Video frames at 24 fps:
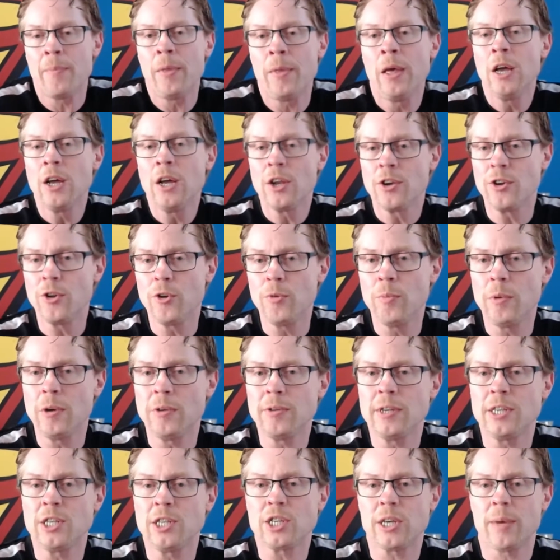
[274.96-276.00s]
new moon in
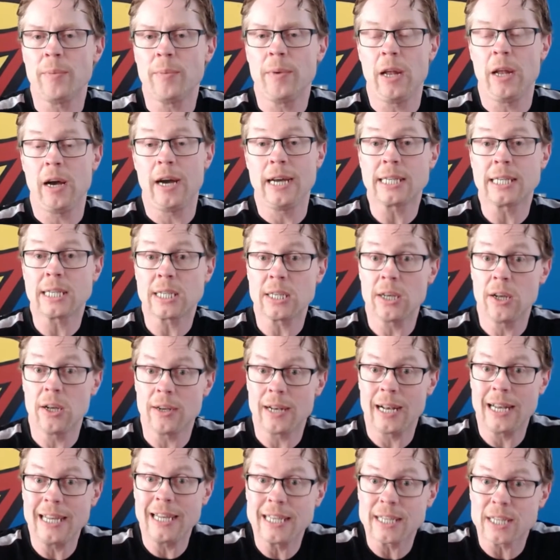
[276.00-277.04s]
Gemini certainly
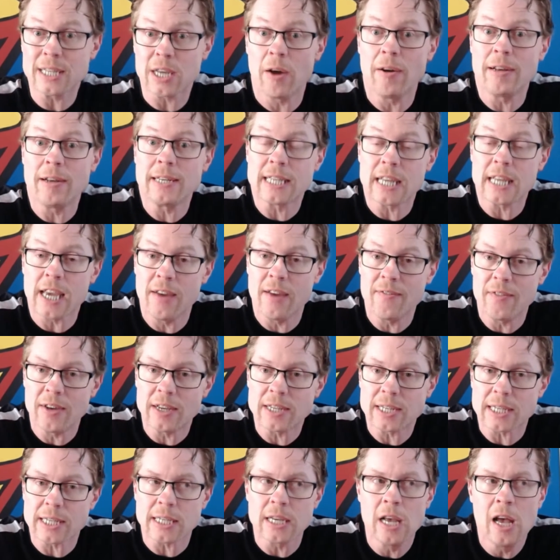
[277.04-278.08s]
is going to give
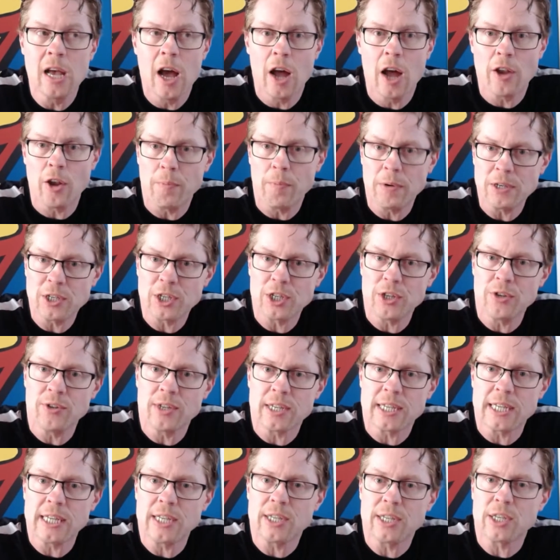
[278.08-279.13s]
us an opportunity
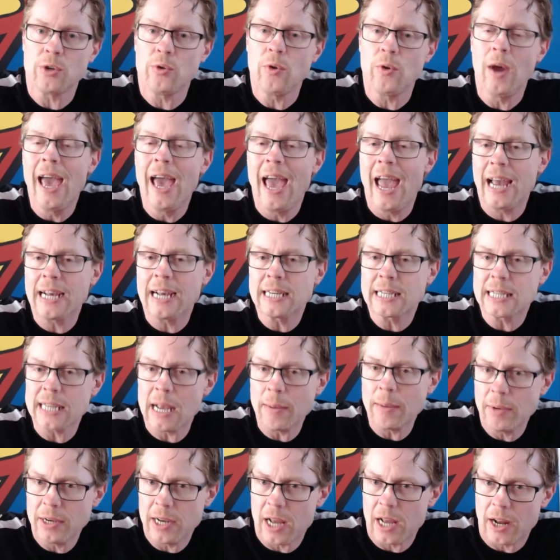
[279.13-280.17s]
to examine
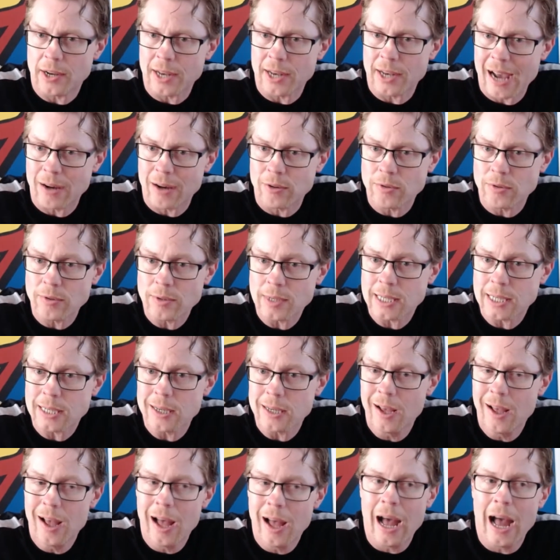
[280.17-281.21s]
our nows
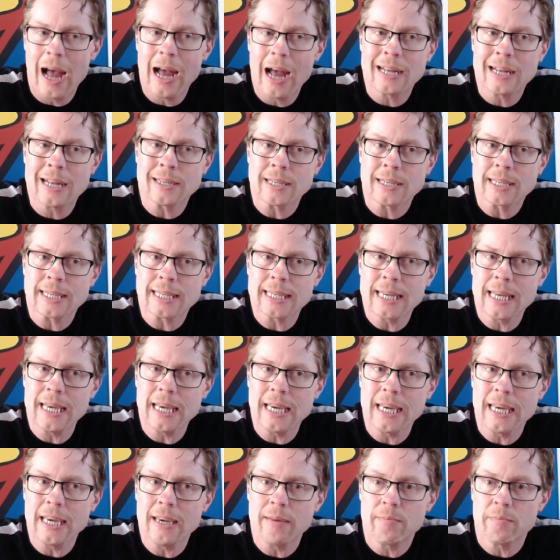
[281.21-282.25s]
and
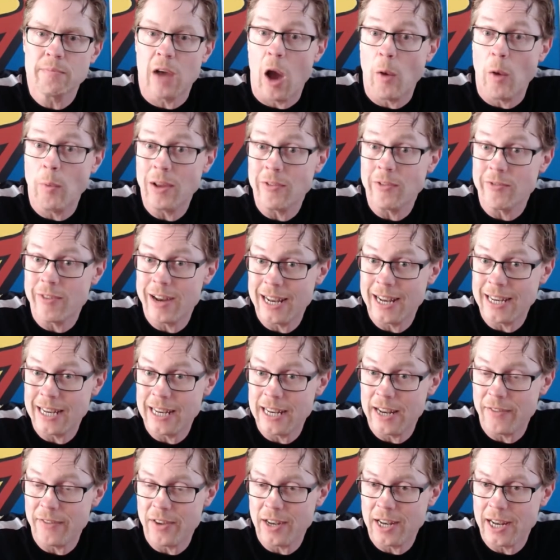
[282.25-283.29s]
see, are we really
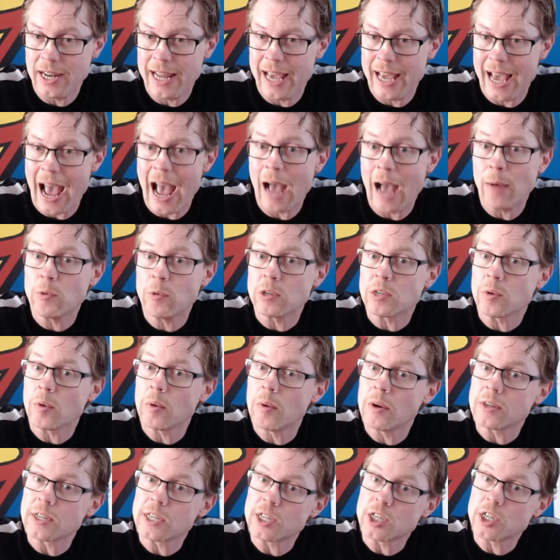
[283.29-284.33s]
living in it, and what do we want to
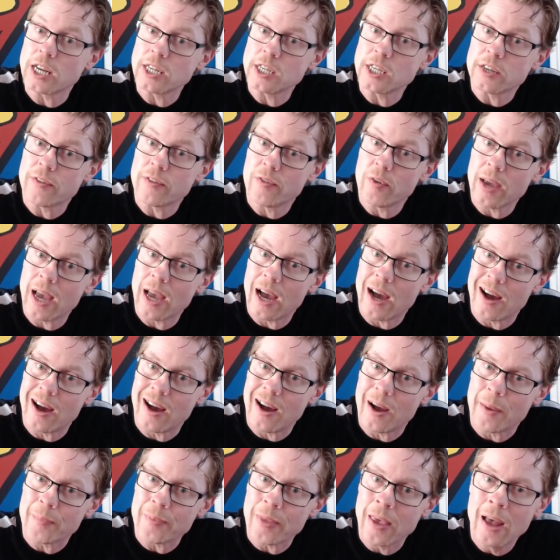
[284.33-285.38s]
change if we are?
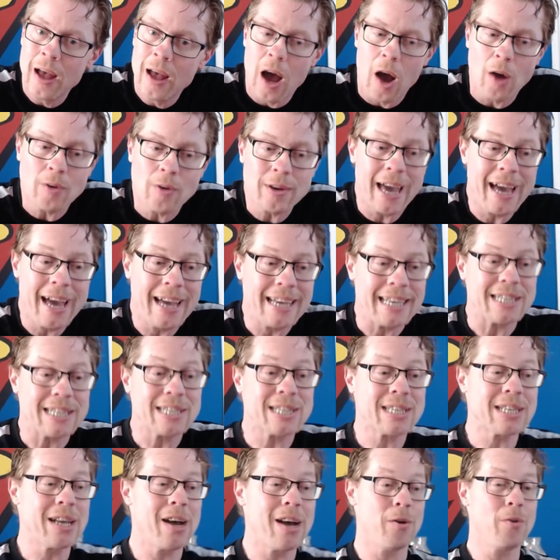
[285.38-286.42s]
Okay,
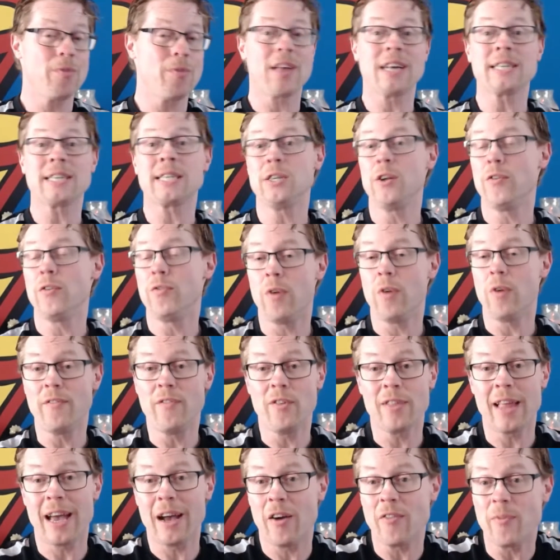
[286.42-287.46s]
so that's enough waffle out
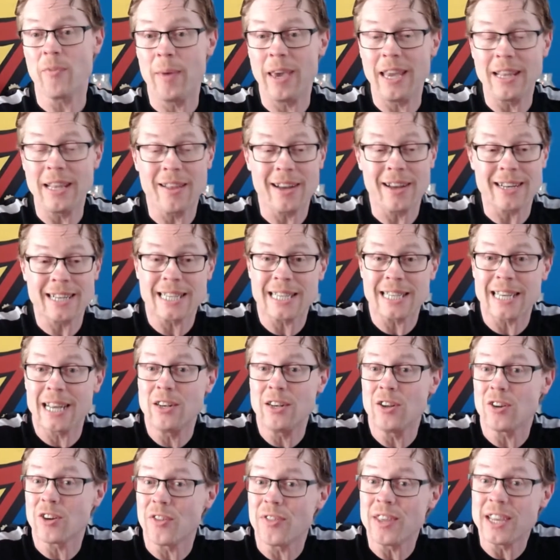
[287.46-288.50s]
of me. Like I say, look
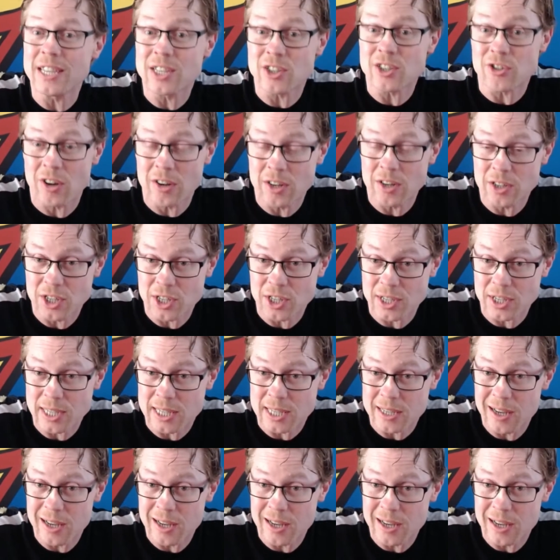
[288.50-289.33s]
at the astrologers